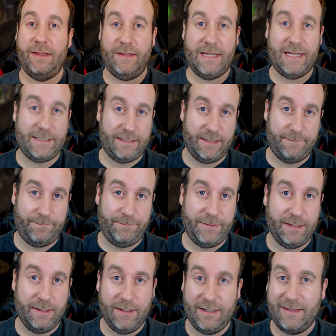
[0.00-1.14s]
That's it.
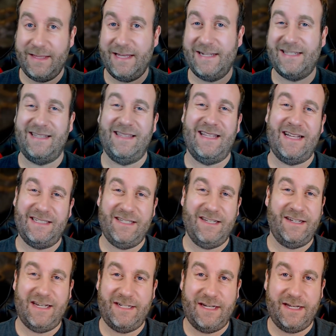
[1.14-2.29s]
That is a lot to
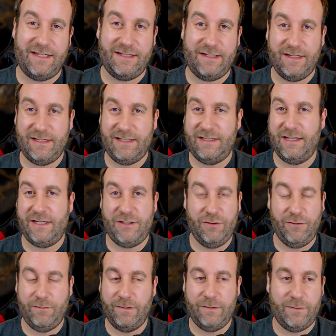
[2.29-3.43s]
digest. 6
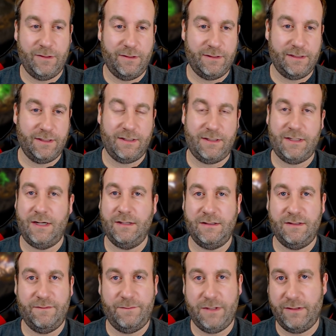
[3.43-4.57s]
new runewords, tons
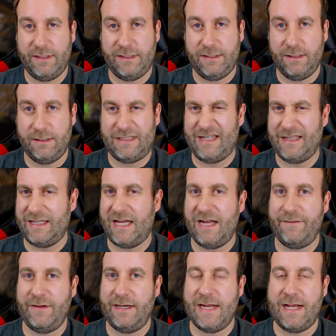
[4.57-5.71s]
of bonuses, a lot
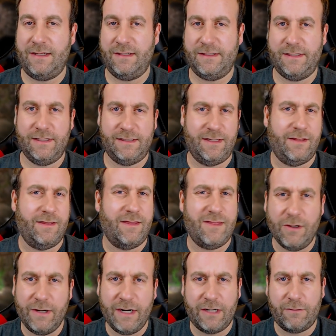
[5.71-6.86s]
of analysis and
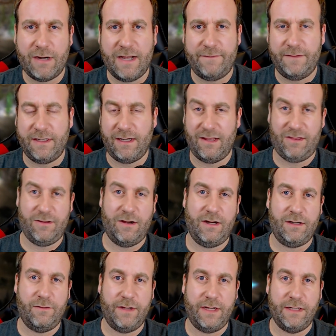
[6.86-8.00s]
theory crafting and thought
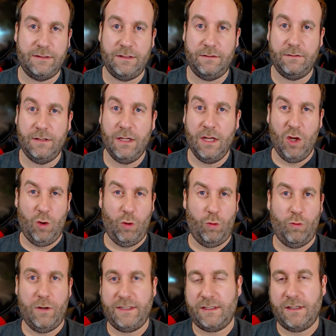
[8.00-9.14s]
going into
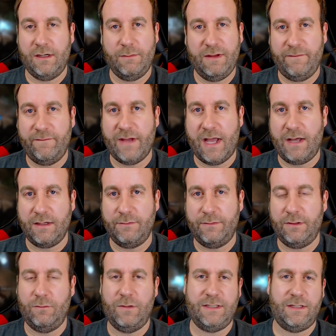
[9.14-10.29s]
what's going to be
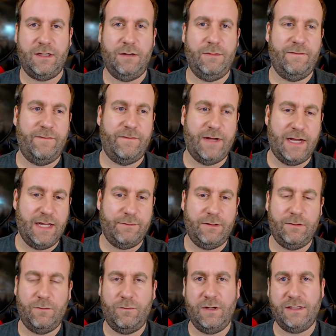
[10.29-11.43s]
valuable, what's going to be
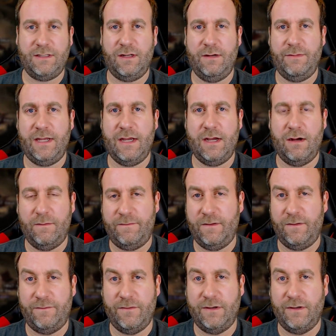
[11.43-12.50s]
viable, what's going to be helpful for